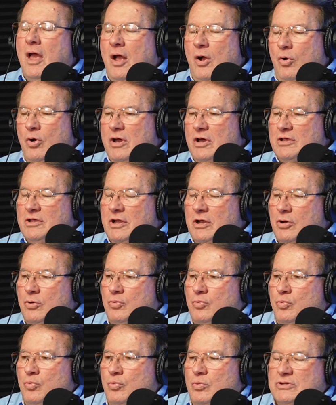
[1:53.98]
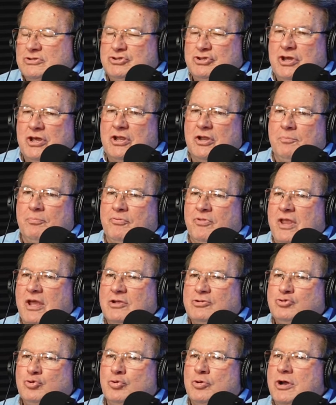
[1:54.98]
Well, once again, a
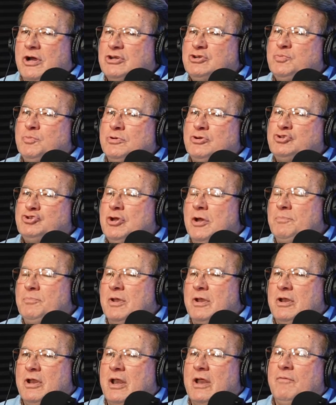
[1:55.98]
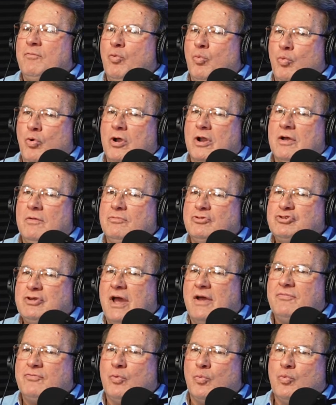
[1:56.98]
potential customer is something that every one of us
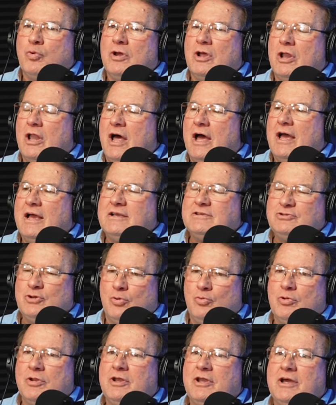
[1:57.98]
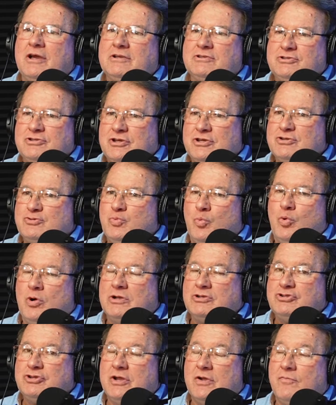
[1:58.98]
have to realize only does this
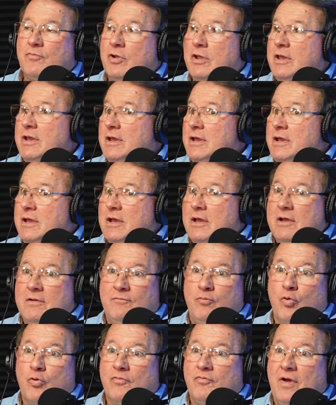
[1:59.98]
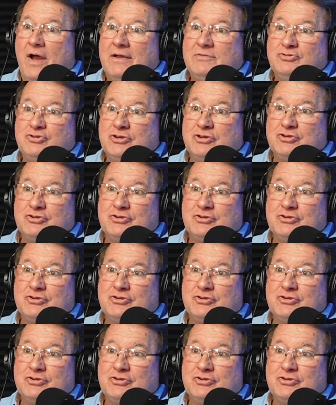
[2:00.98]
once every 4, 5, 6,